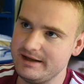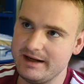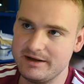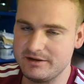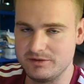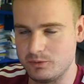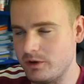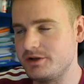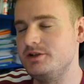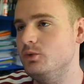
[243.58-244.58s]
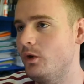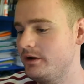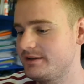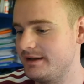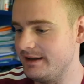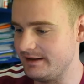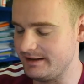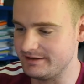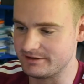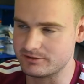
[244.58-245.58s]
and what you want to get
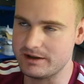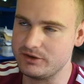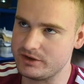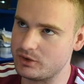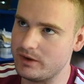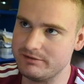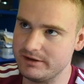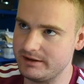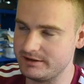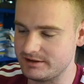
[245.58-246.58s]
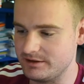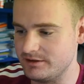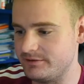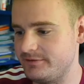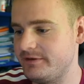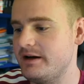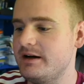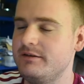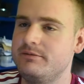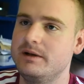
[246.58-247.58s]
is around equivalent of
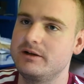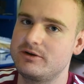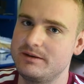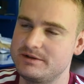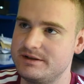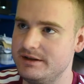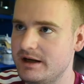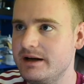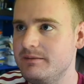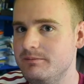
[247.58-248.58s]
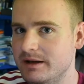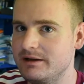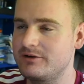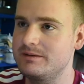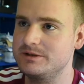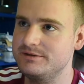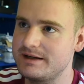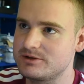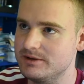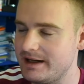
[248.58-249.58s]
5 milligrams to 9 milligrams of
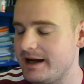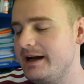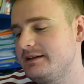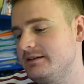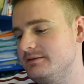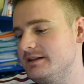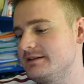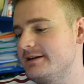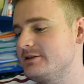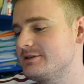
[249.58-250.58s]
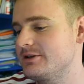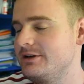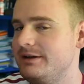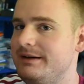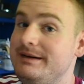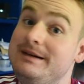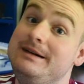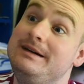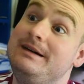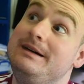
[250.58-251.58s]
actual active testosterone,
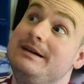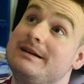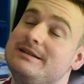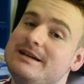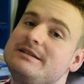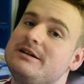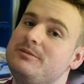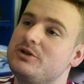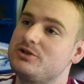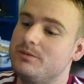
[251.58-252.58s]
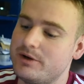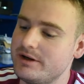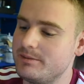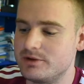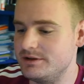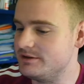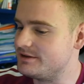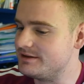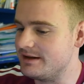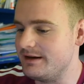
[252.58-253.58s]
because that's how much your body
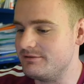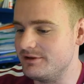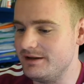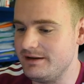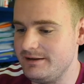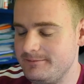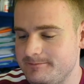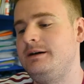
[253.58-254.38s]
produces every day.